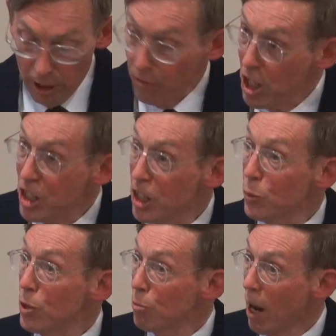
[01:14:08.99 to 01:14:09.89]
And if
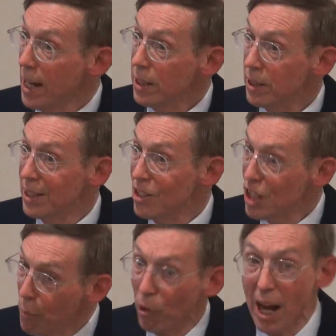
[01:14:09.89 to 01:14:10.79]
Jesus was right in
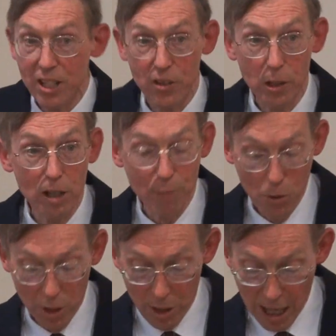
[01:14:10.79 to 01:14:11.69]
summarizing the law of
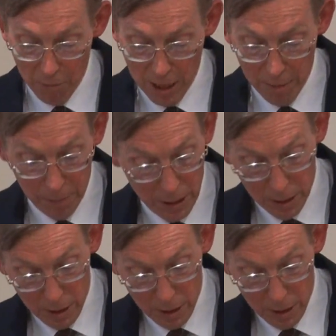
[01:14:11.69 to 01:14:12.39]
Moses that way,